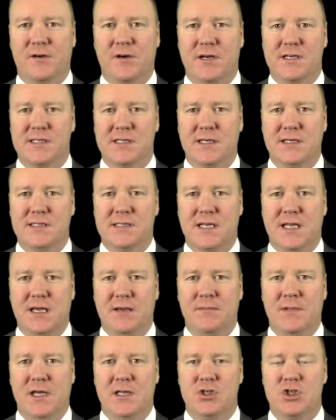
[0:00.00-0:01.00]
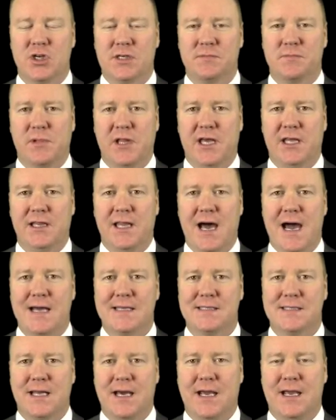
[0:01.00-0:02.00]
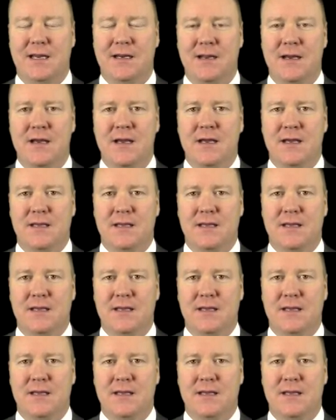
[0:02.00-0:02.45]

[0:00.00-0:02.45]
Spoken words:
Grizzlies team that just played last night.